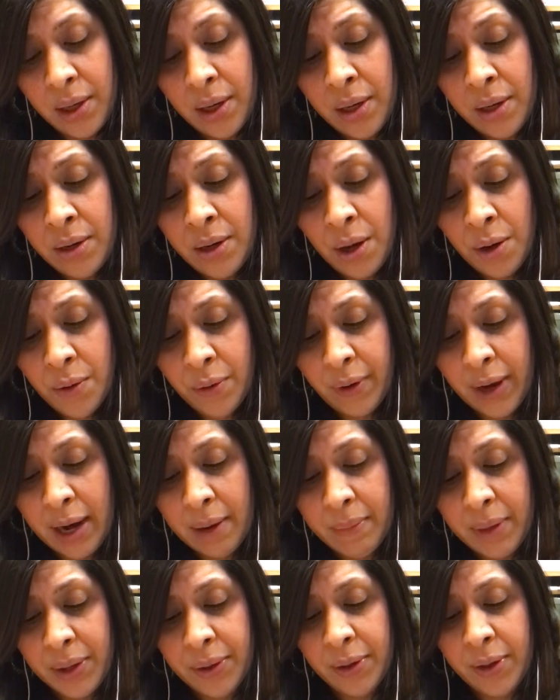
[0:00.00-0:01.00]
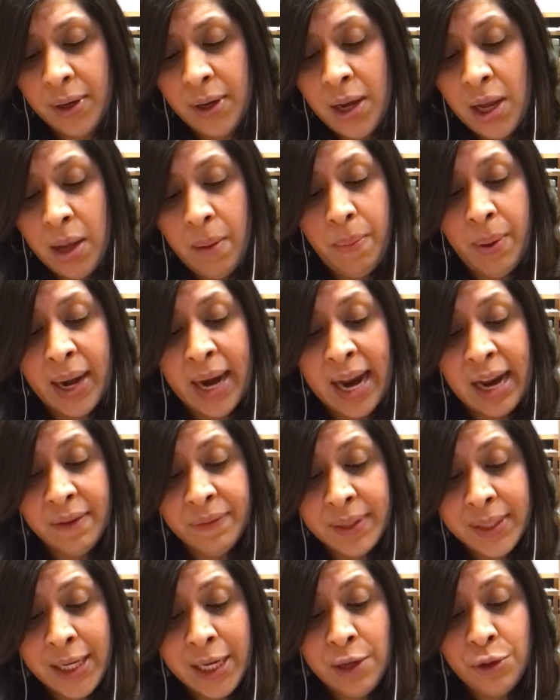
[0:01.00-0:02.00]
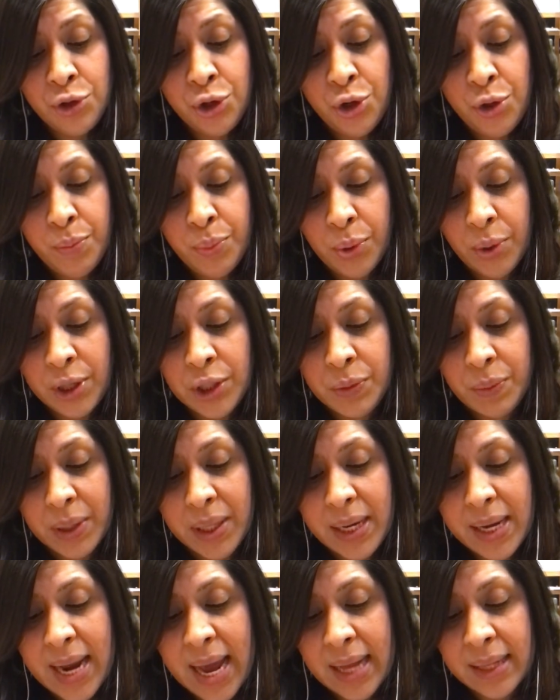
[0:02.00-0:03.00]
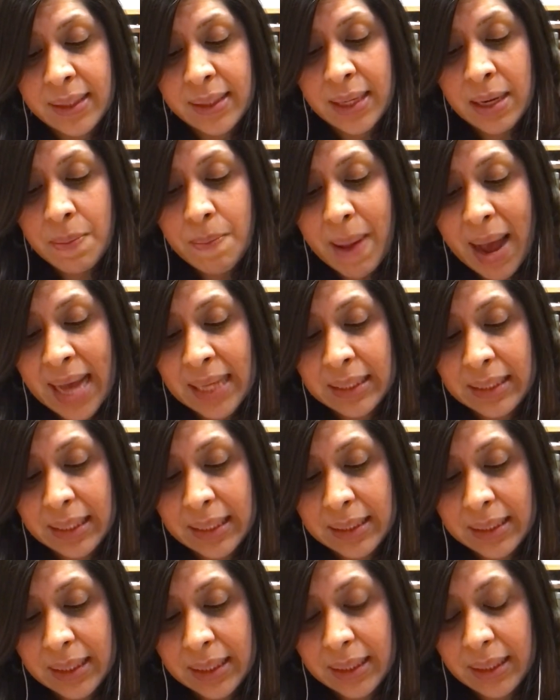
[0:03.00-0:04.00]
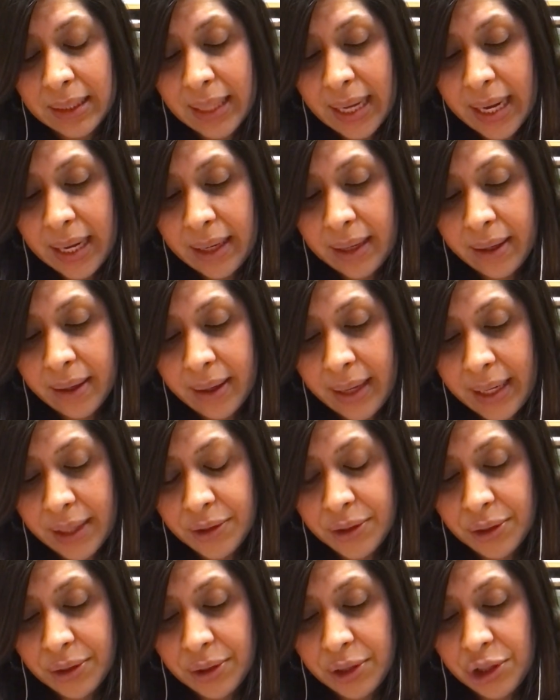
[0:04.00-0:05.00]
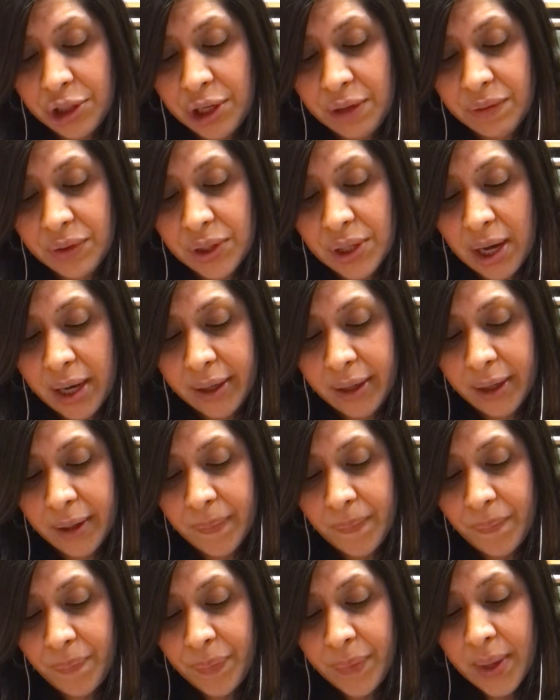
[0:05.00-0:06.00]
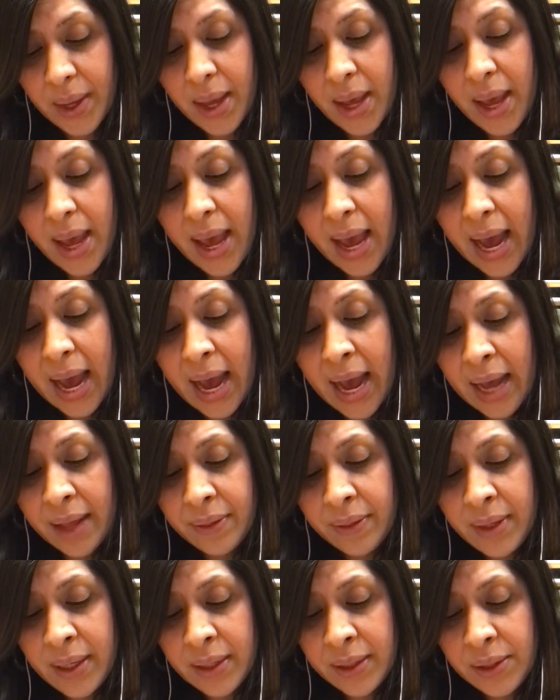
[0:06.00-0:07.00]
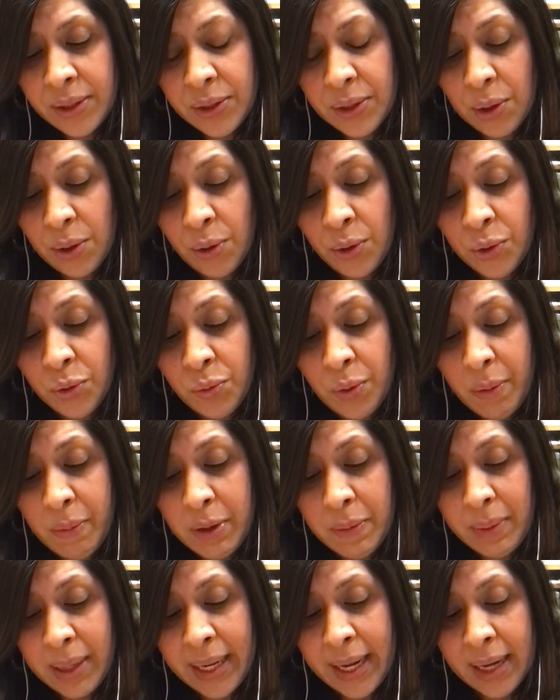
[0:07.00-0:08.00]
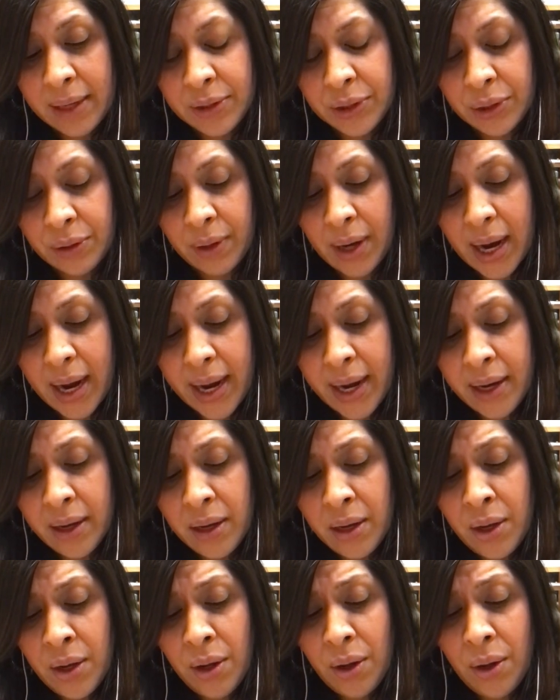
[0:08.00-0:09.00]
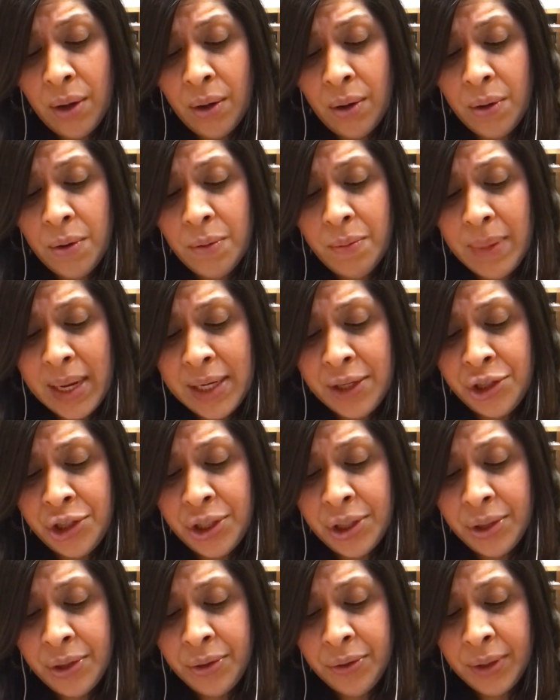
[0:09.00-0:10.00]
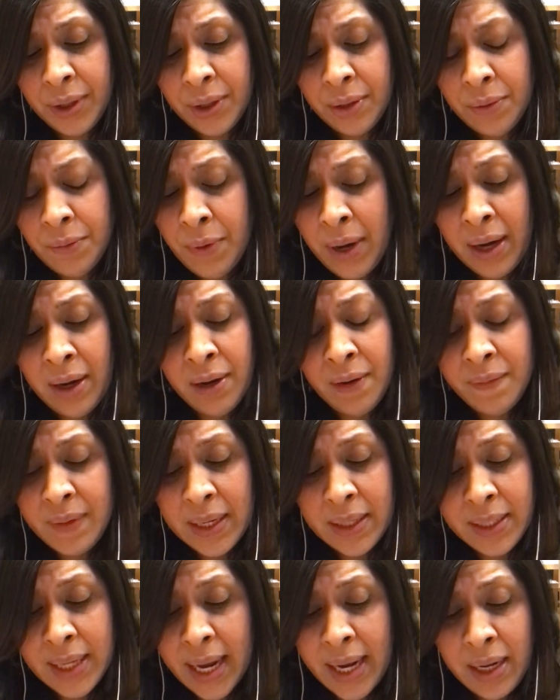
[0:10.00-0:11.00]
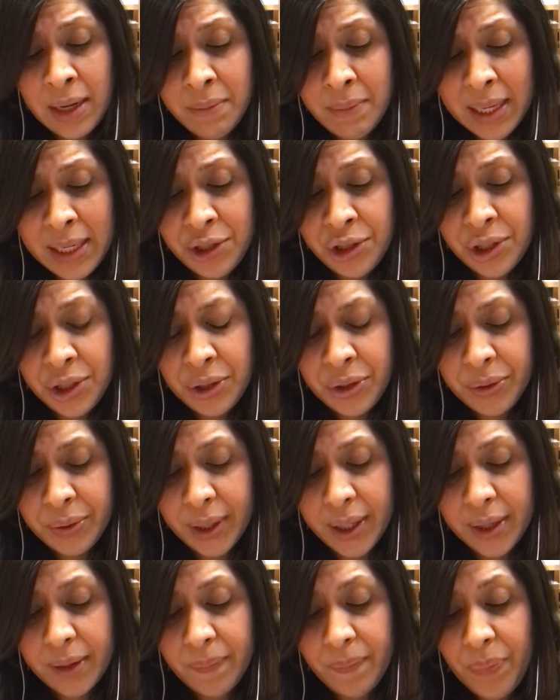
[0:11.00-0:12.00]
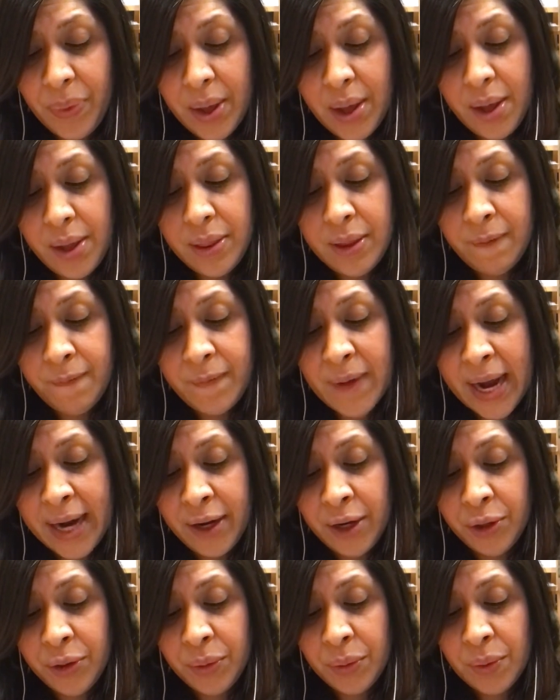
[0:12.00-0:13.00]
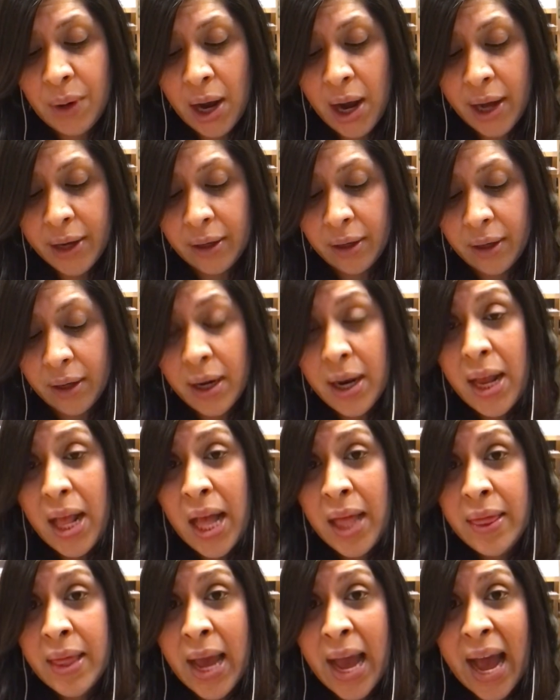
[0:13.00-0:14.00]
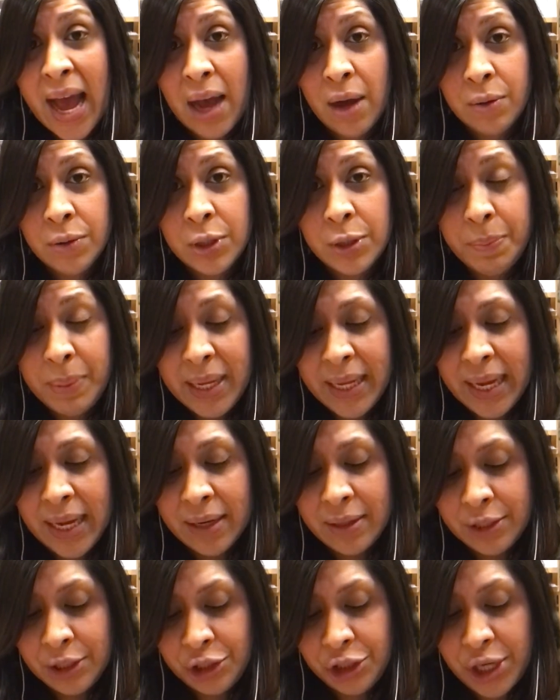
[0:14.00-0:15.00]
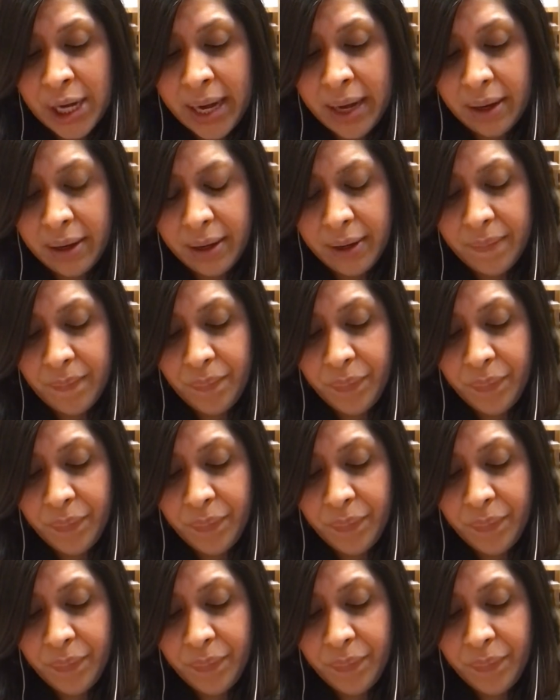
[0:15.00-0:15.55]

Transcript: "No, grandmother, but I have seen 2 boys with nets and baskets at the lake," answered the chief's daughter. At this, the old woman began to cry. "Oh, my children! Where have they taken my children?" The fire grew hotter, and the house began to shake.